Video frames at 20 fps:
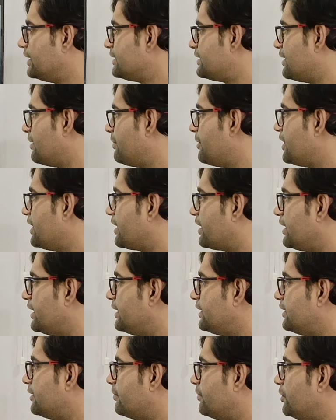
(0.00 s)

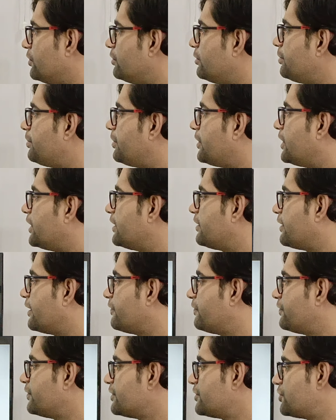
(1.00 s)
Similarly, the blue part
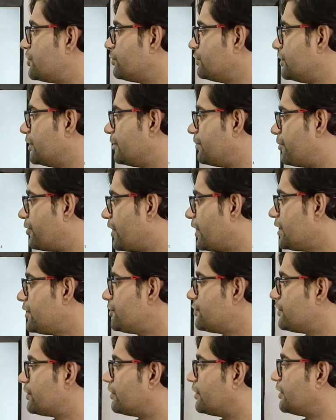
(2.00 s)
refers to the
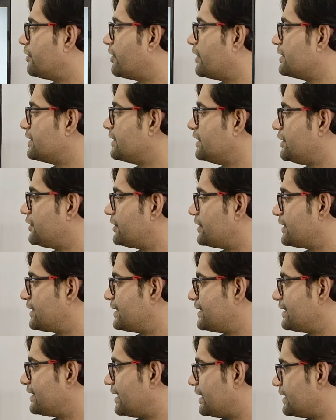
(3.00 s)
bridge or transition
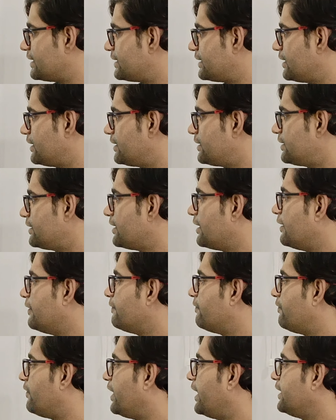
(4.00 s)
sentences.
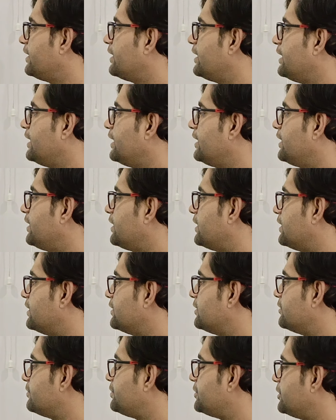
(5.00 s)
Finally, in the